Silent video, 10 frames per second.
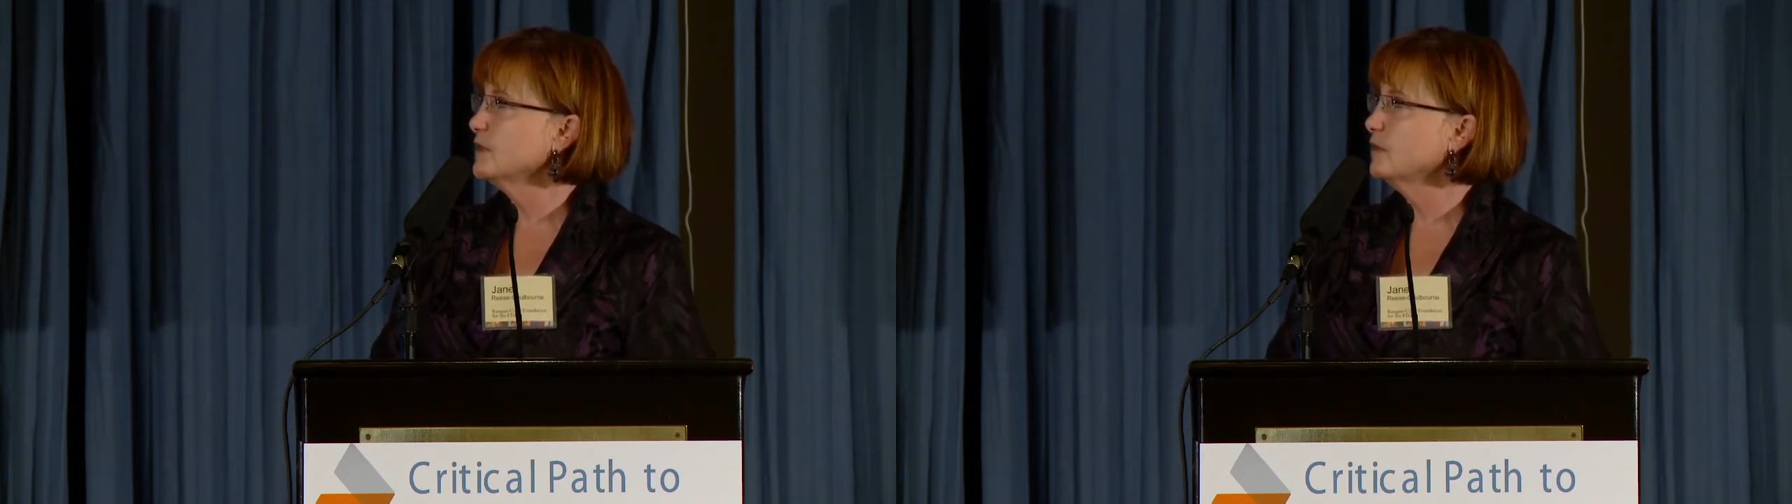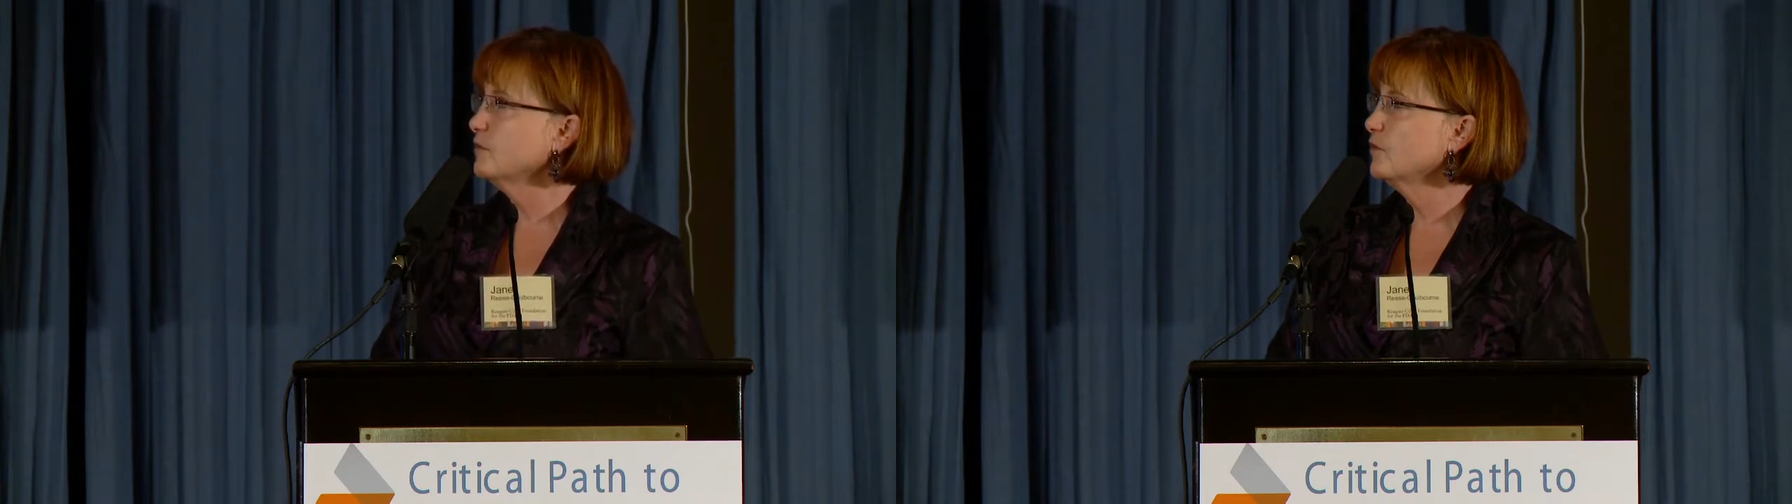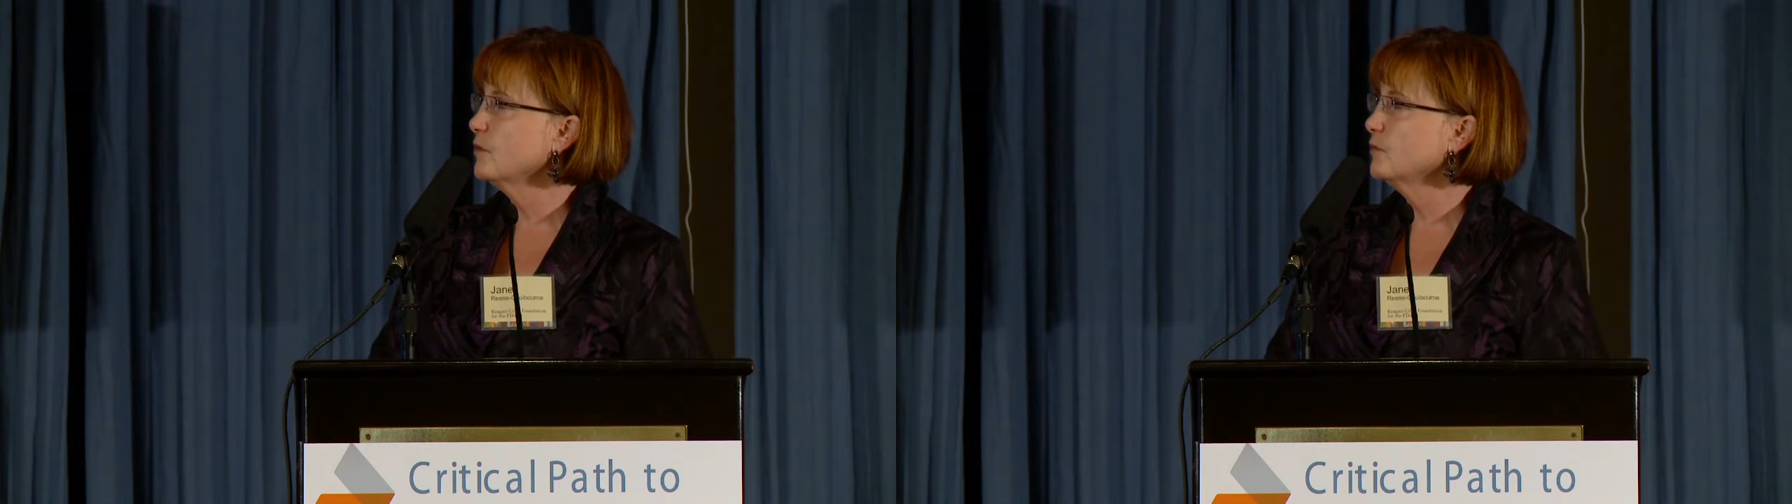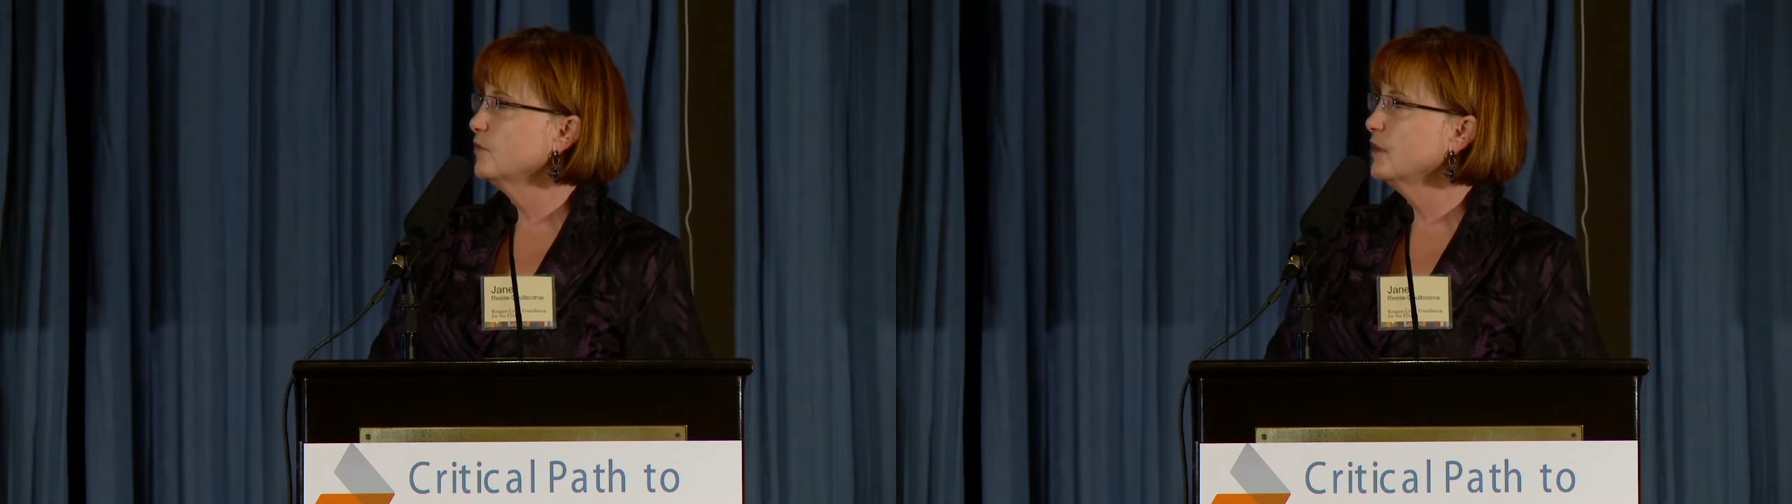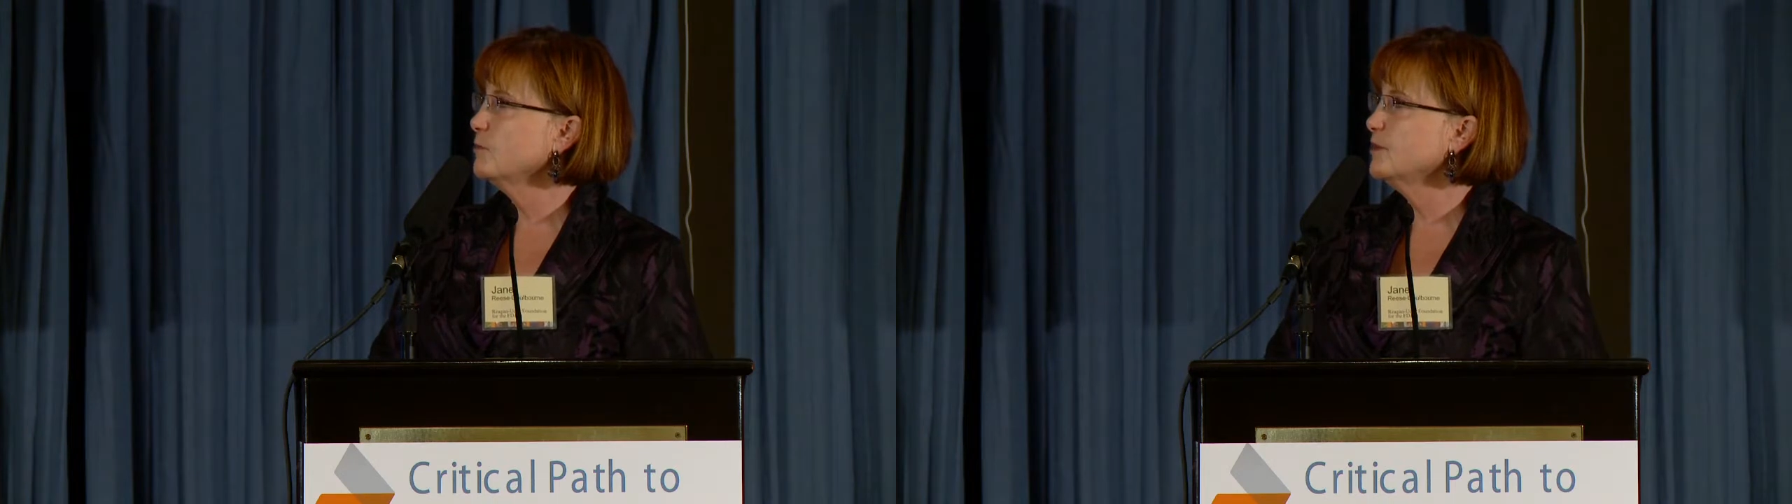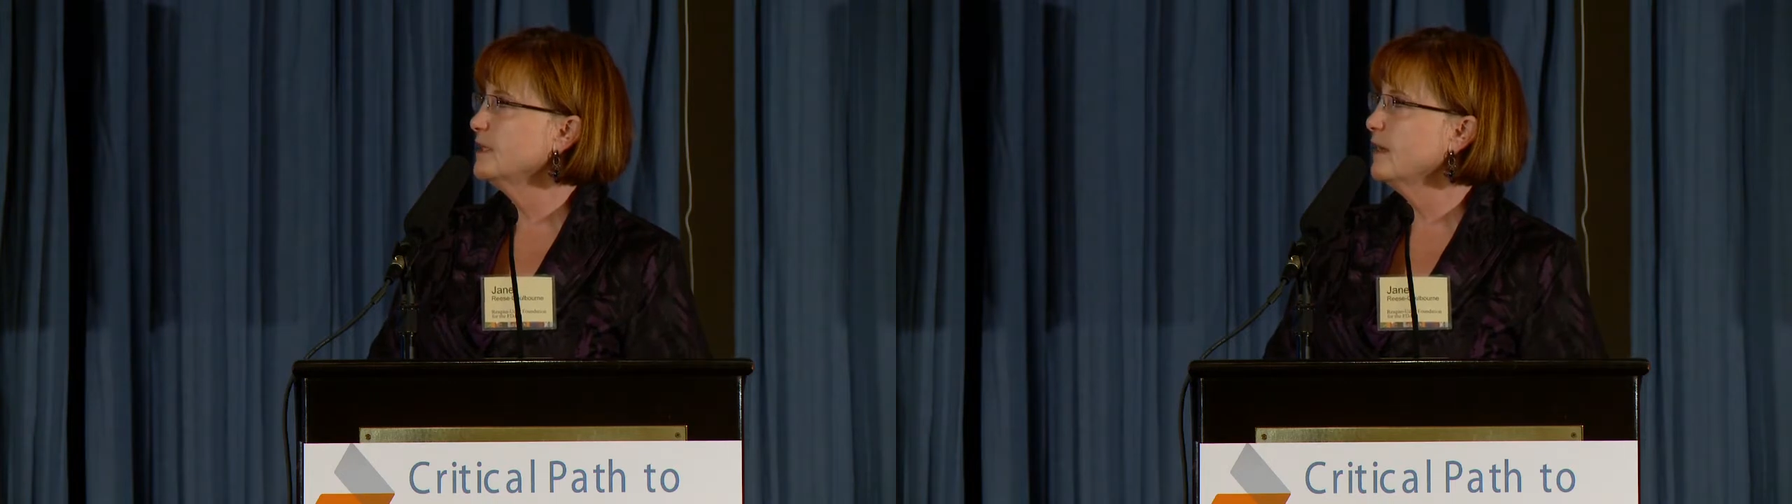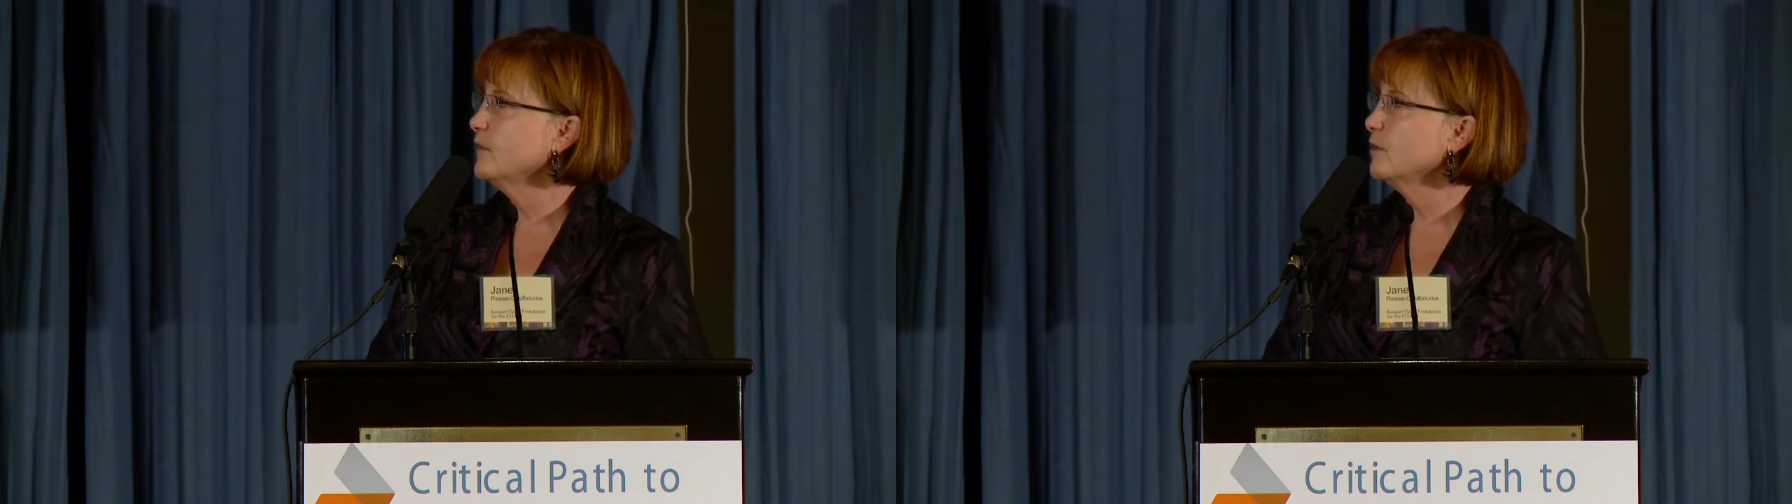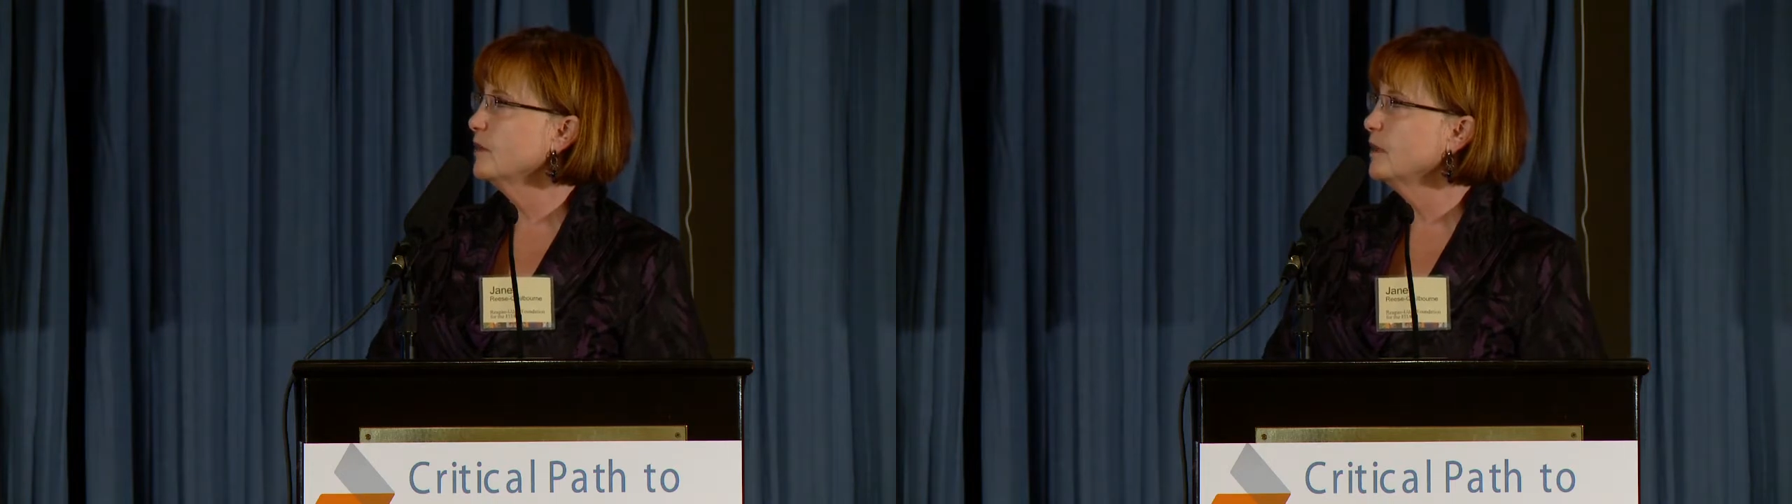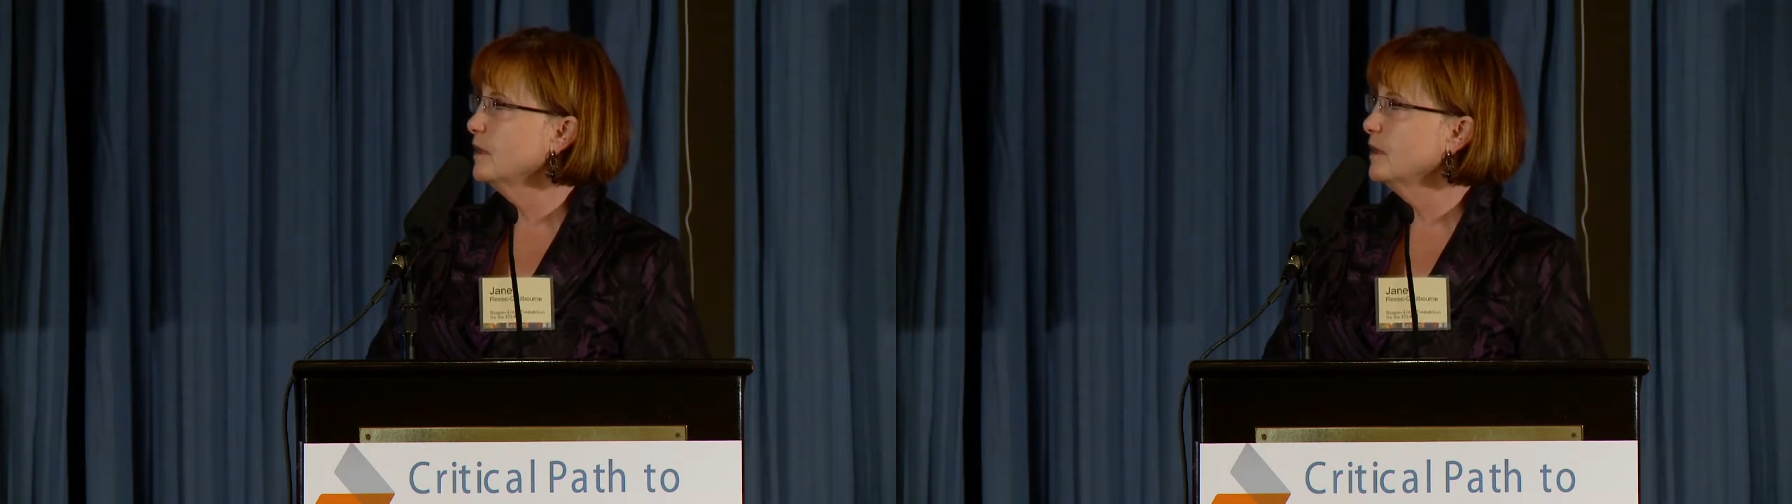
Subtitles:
and so we're trying to put together